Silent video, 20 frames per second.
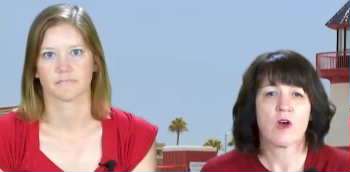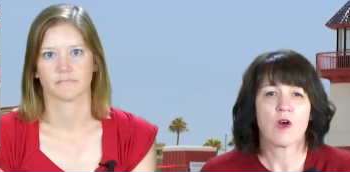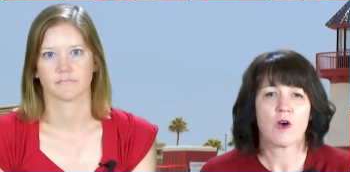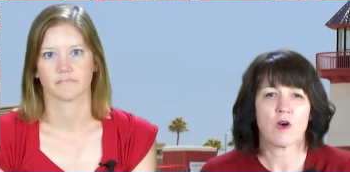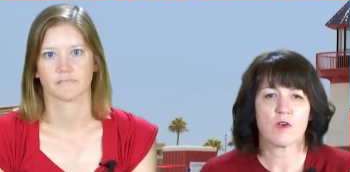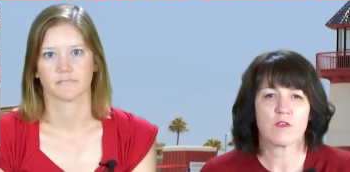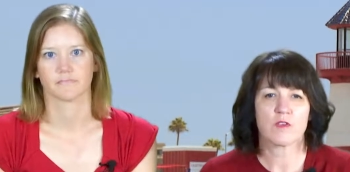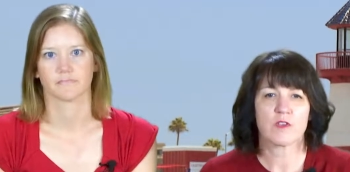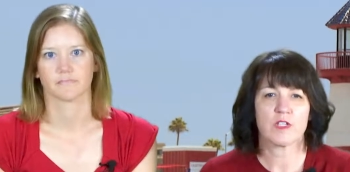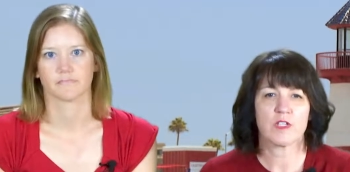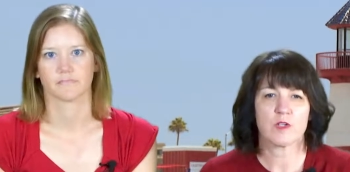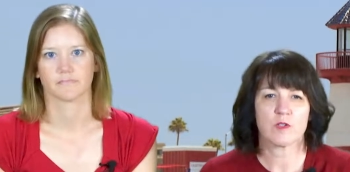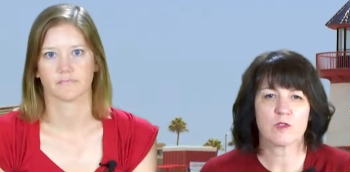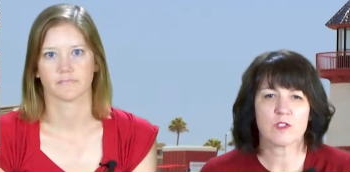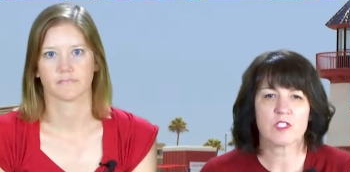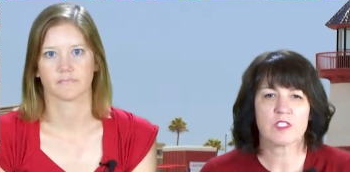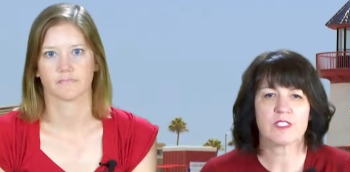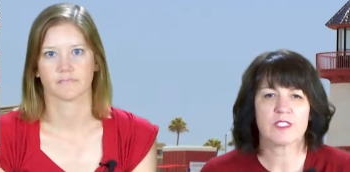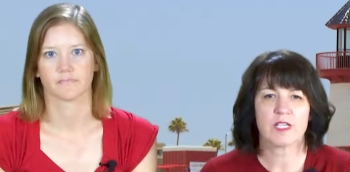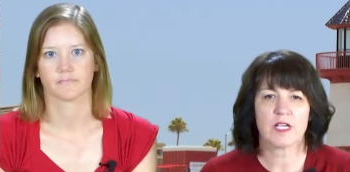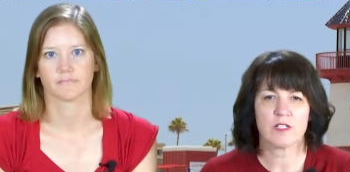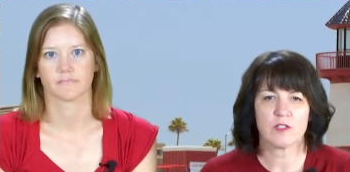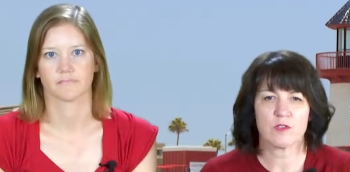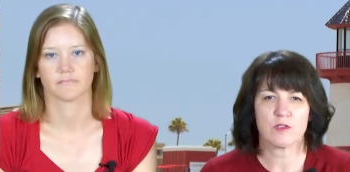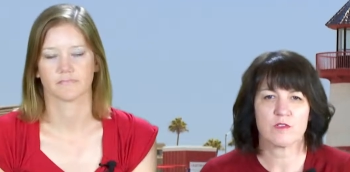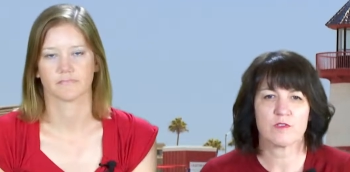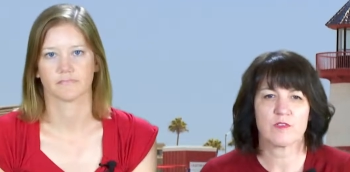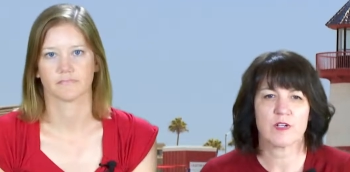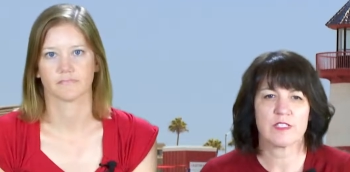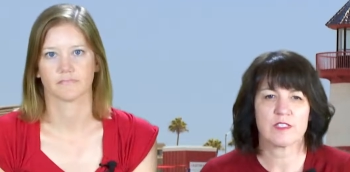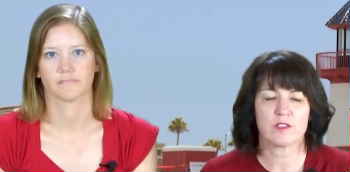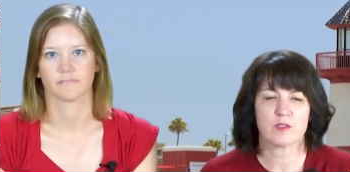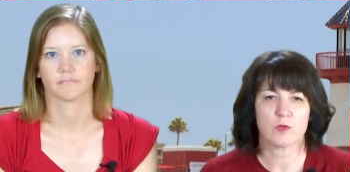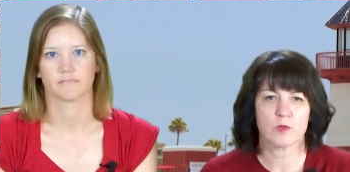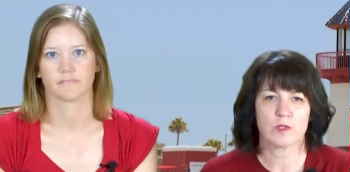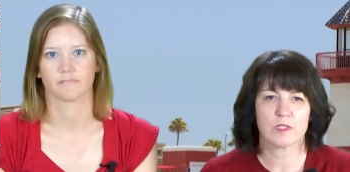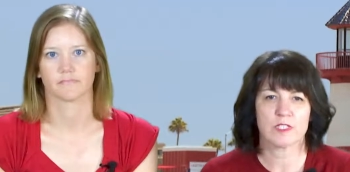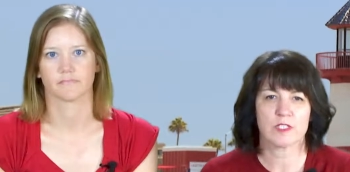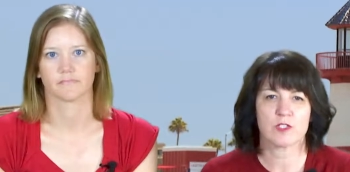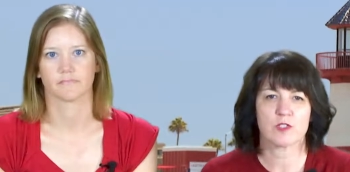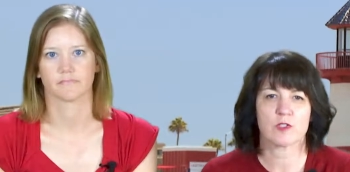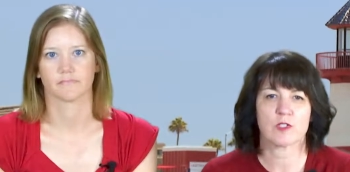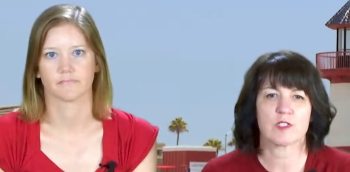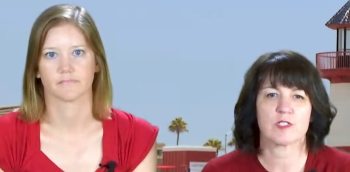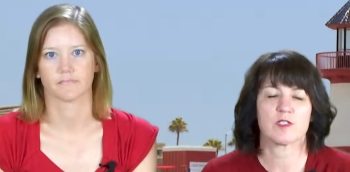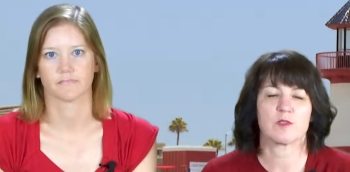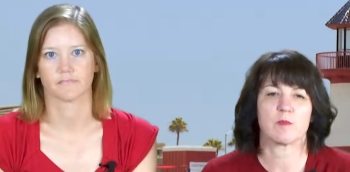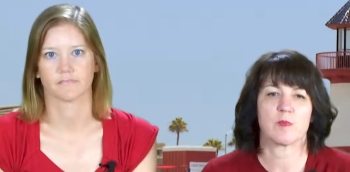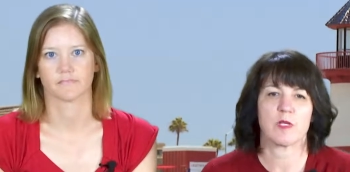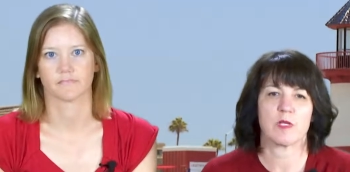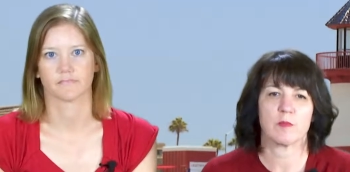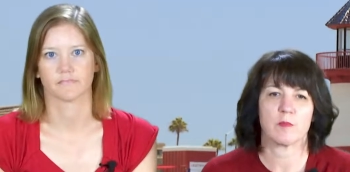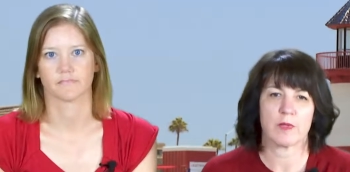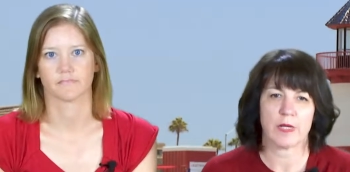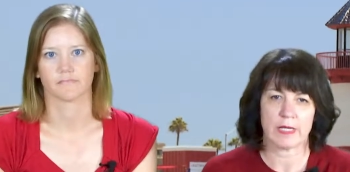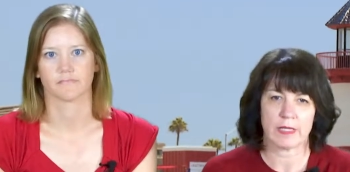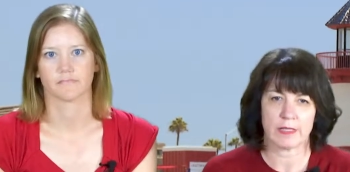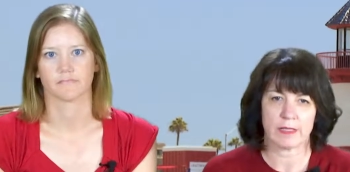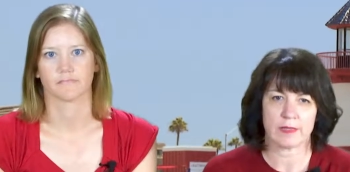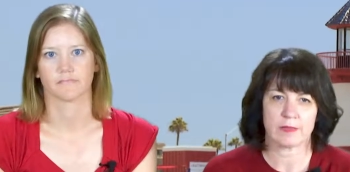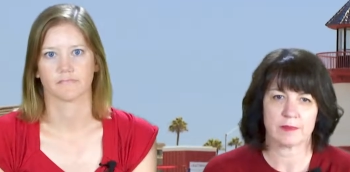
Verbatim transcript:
Speaker 1: over the Oceanside Unified School District's spring break.